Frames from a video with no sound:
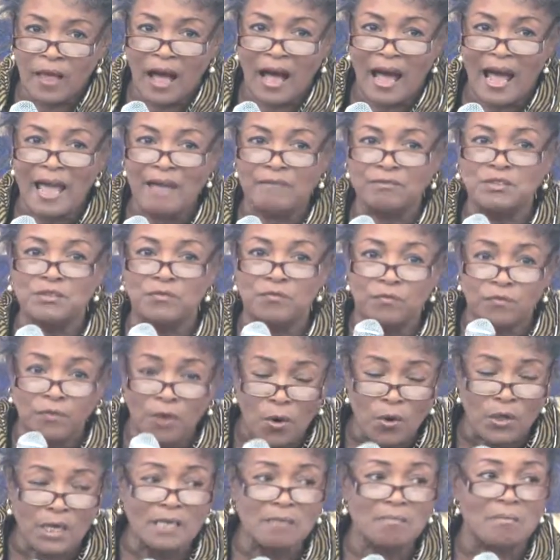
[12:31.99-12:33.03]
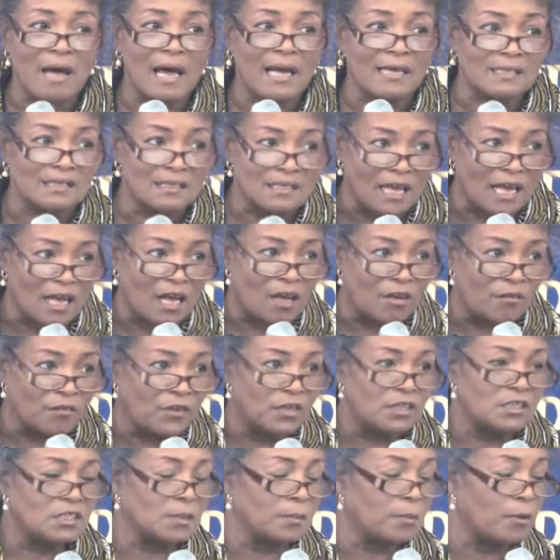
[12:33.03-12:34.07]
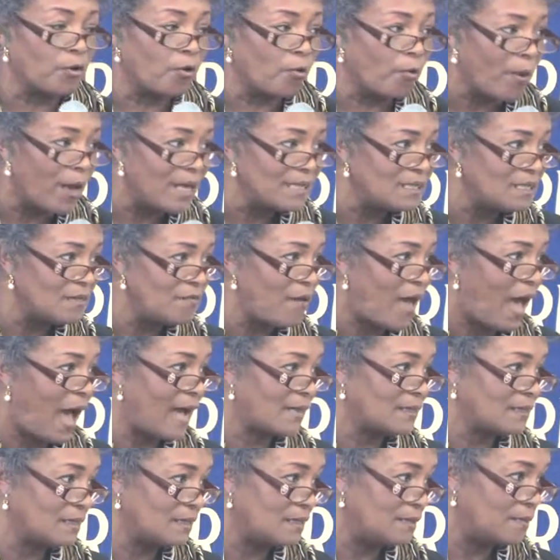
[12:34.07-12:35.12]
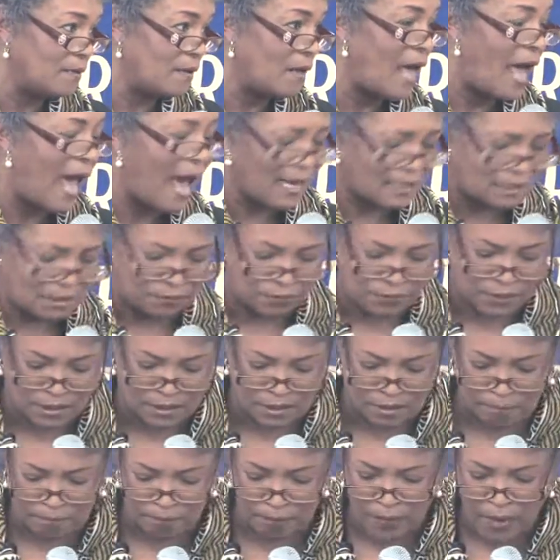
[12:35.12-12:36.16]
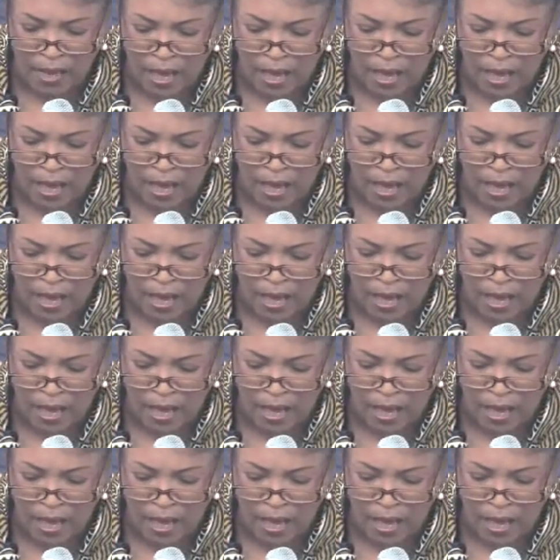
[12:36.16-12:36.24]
I have devoted myself to progressive activism.